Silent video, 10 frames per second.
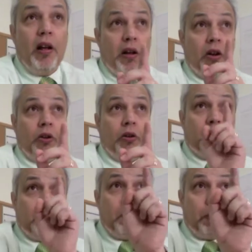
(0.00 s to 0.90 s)
look,
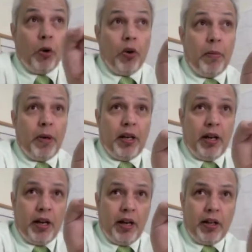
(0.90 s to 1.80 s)
program it
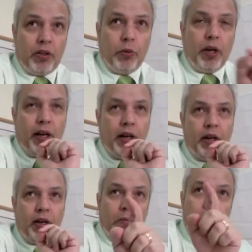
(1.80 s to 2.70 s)
in this way.
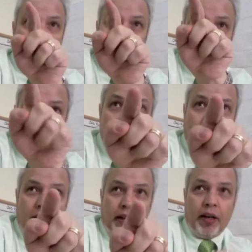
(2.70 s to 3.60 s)
Now, please do
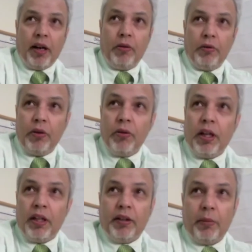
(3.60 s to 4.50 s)
that. Now, do
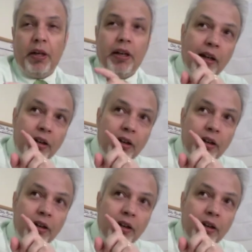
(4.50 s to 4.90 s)
this. I mean, that